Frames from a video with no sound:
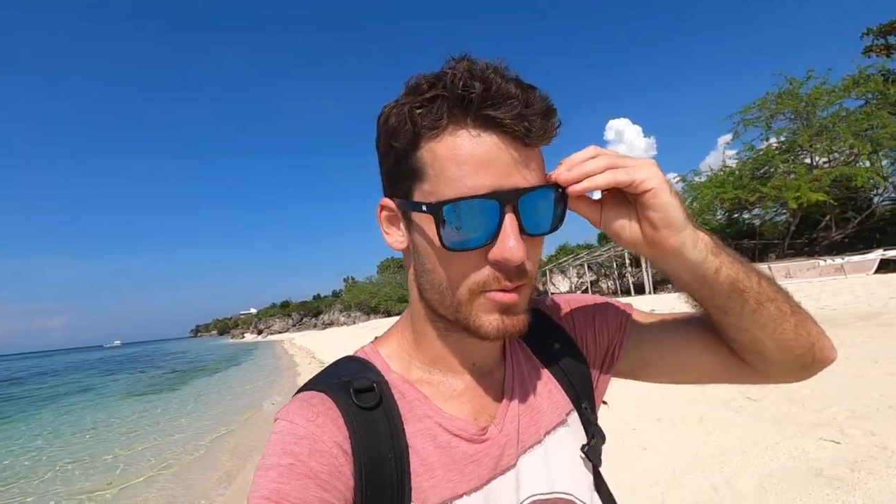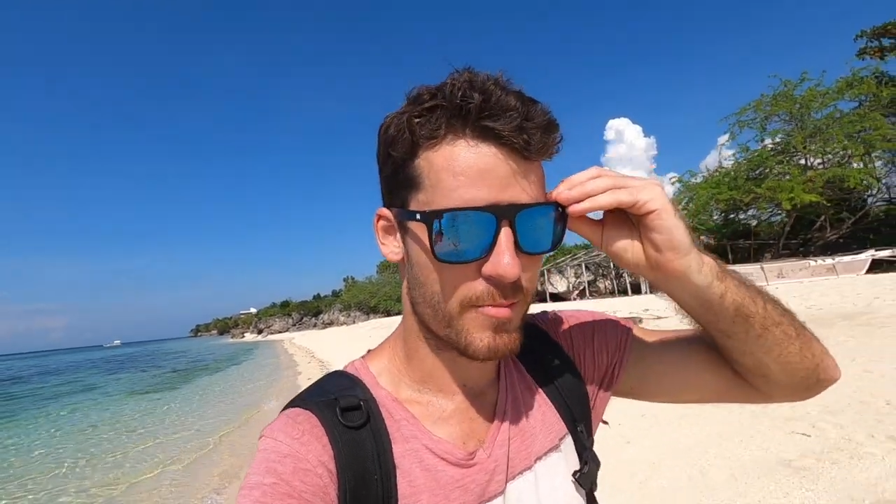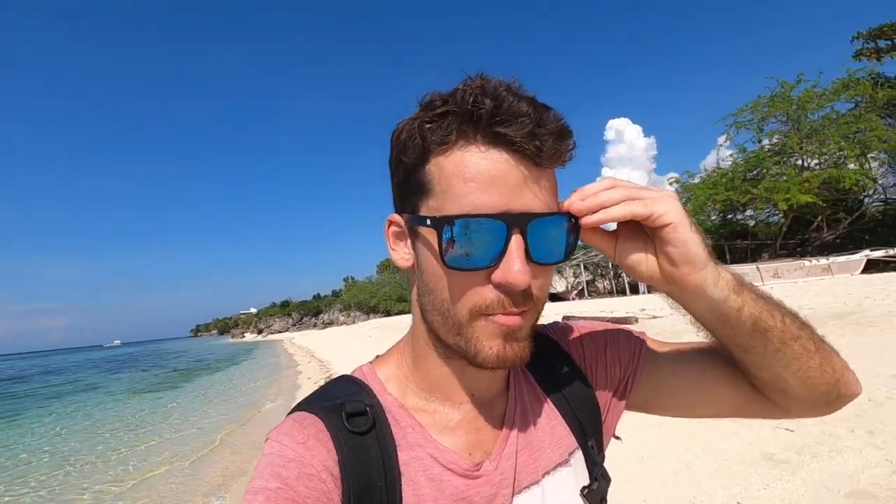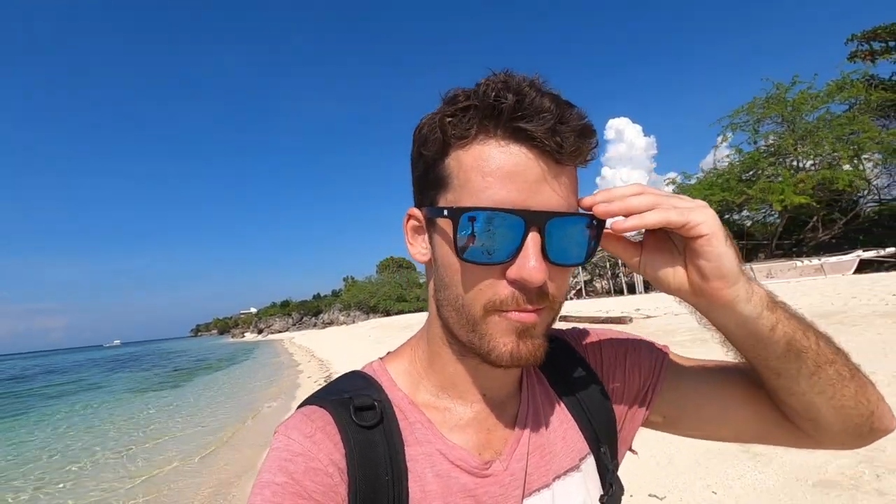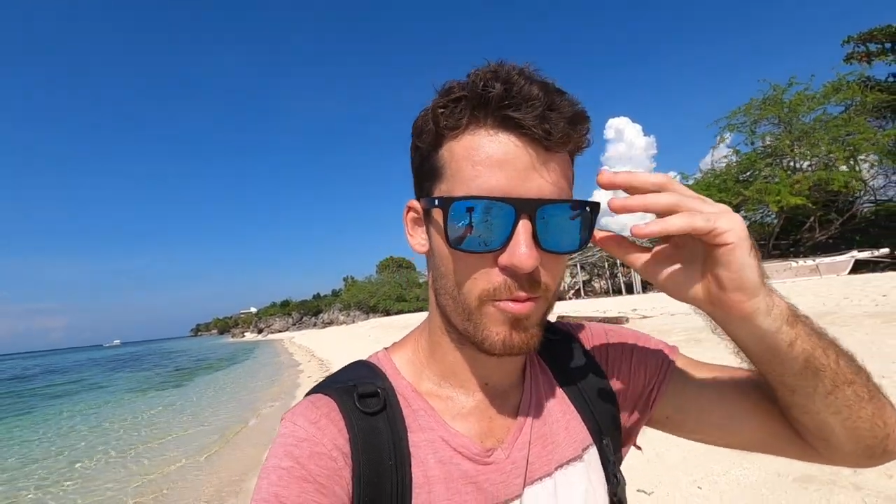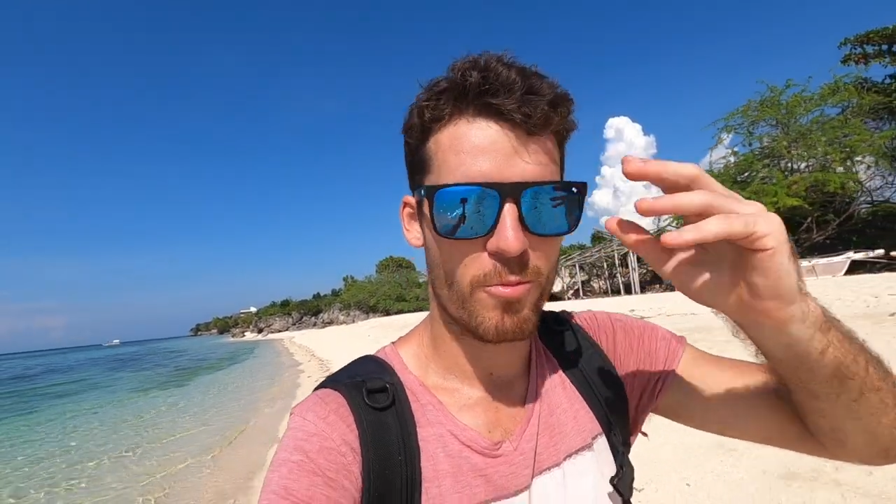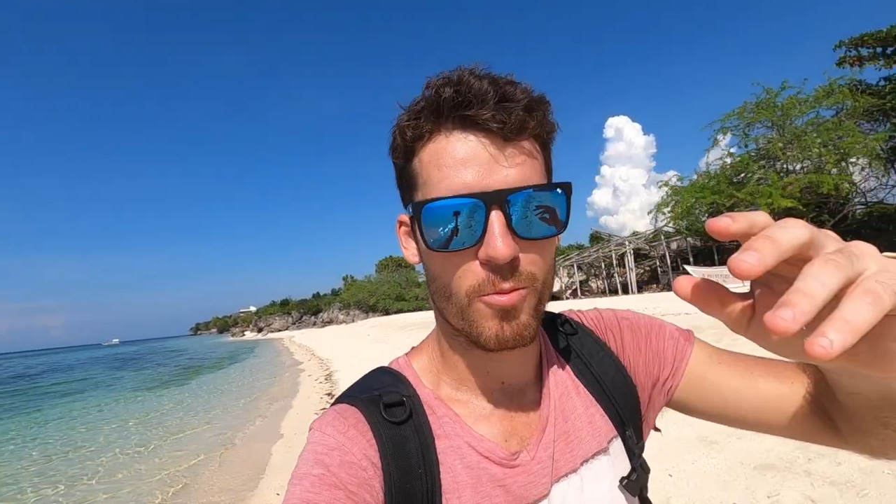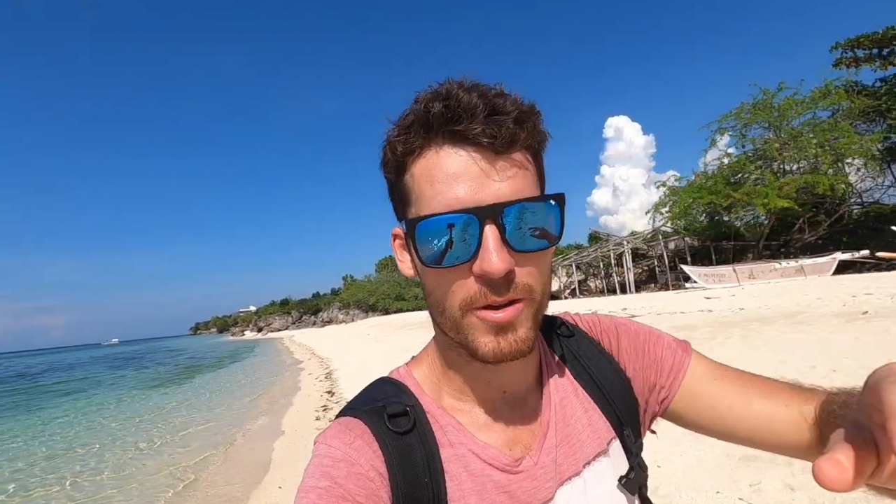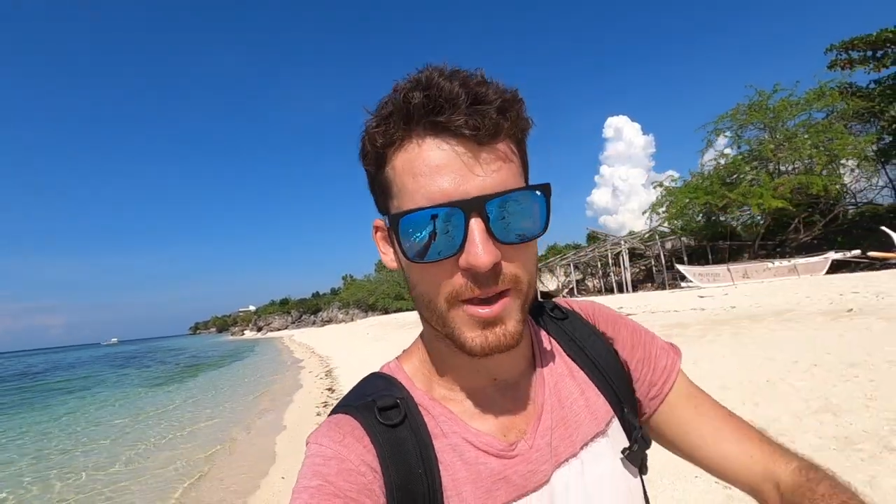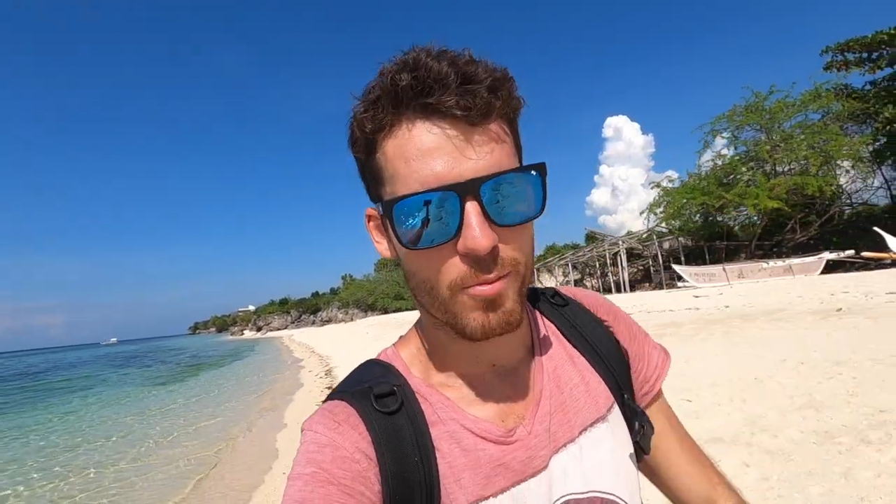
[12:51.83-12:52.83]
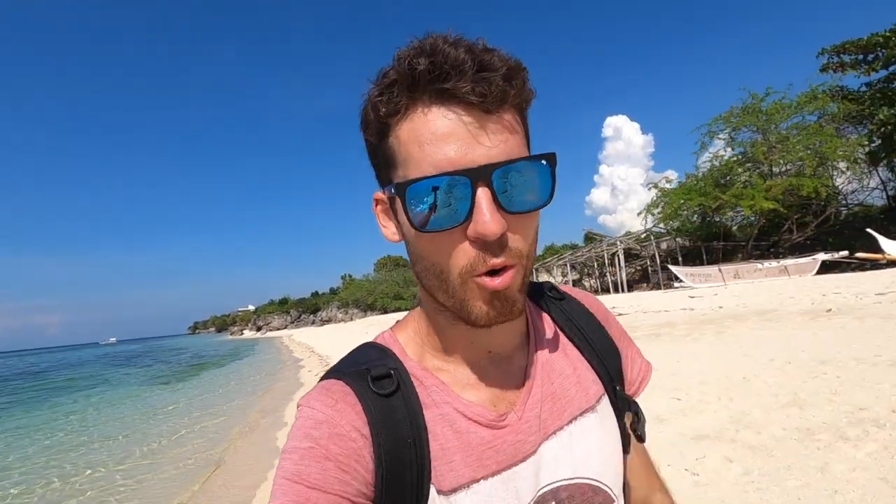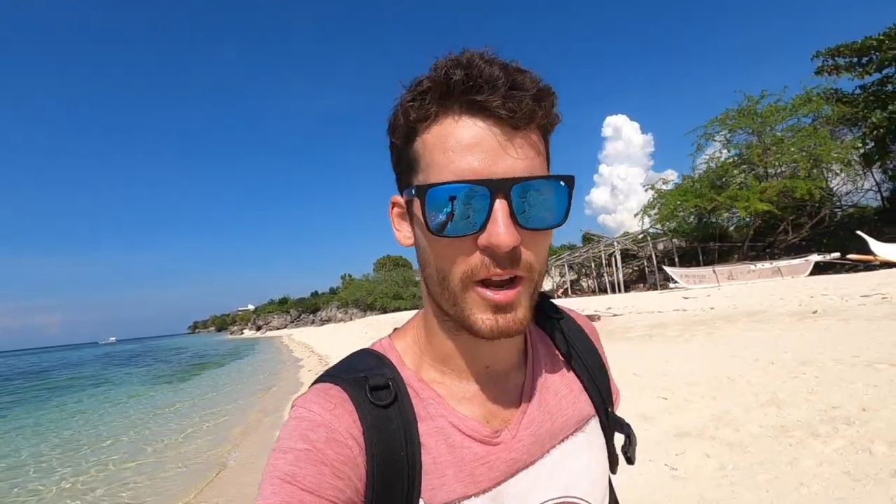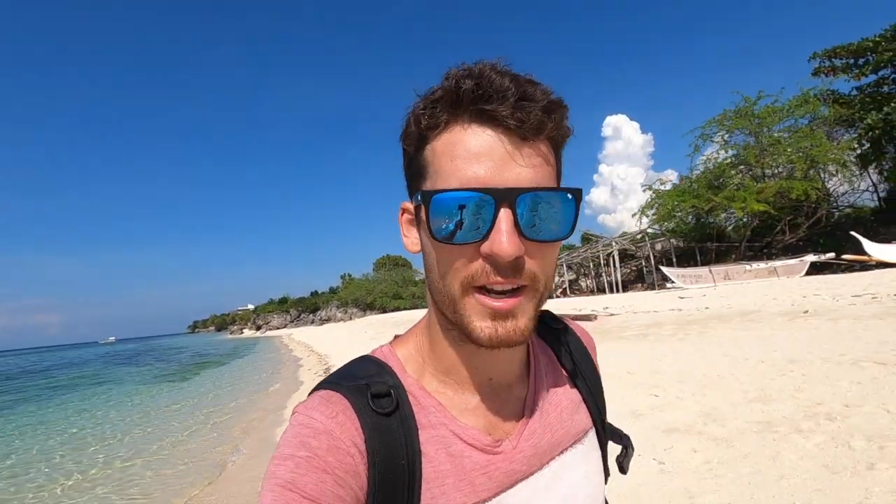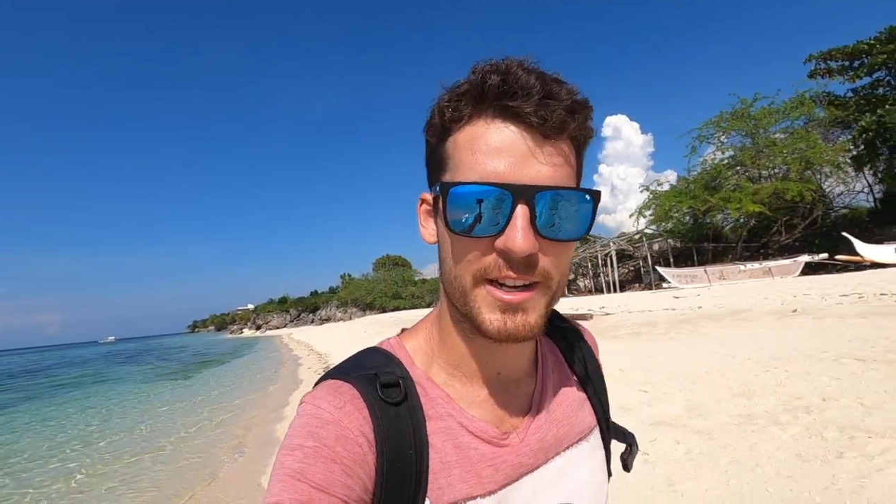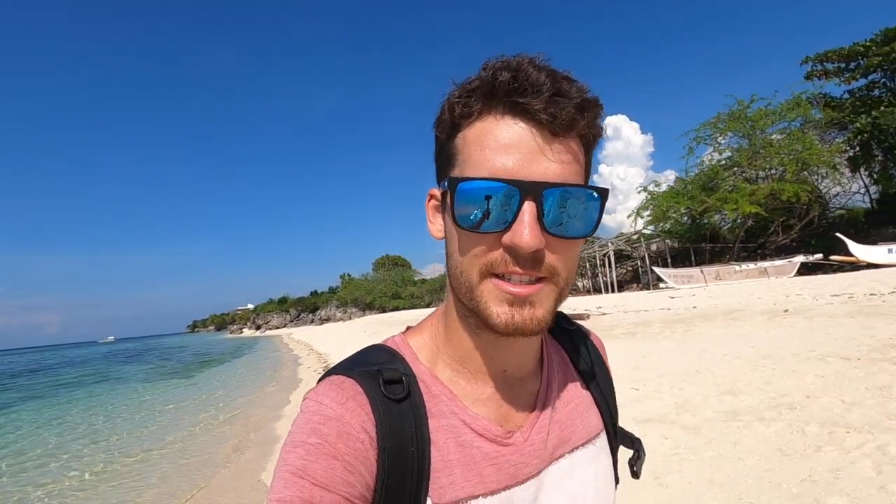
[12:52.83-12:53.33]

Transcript: within walking